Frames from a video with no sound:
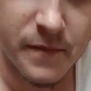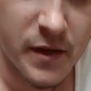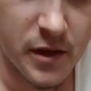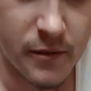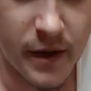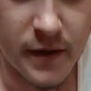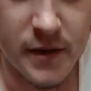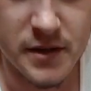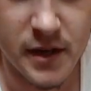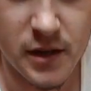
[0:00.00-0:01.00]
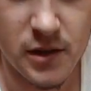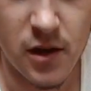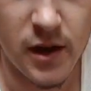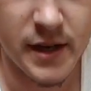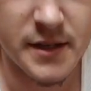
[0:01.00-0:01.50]
Either way, there's like a
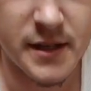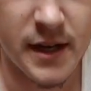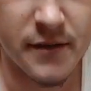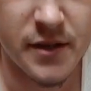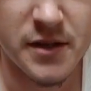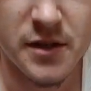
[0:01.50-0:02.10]
lock inside of it,